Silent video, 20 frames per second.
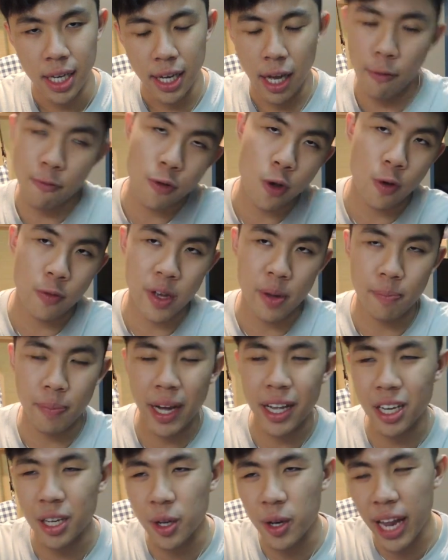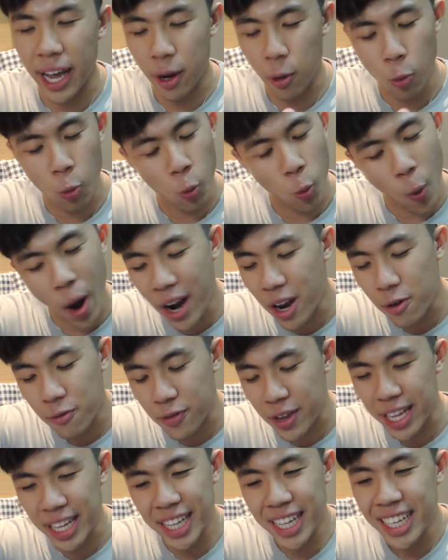A few of it, but like one
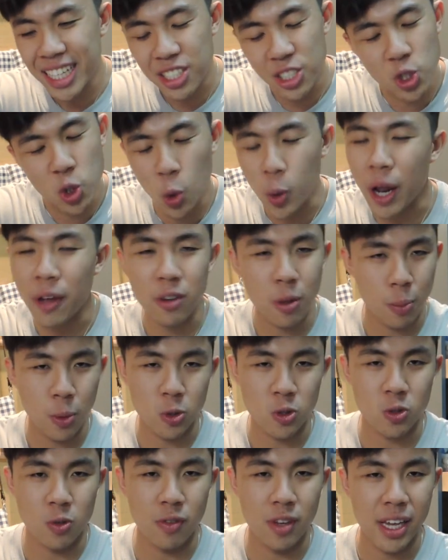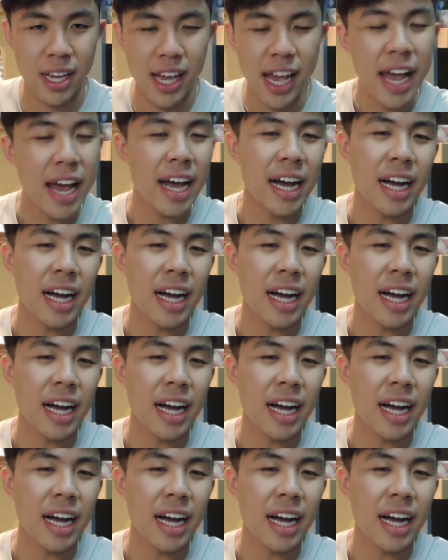of it stood out the most to me.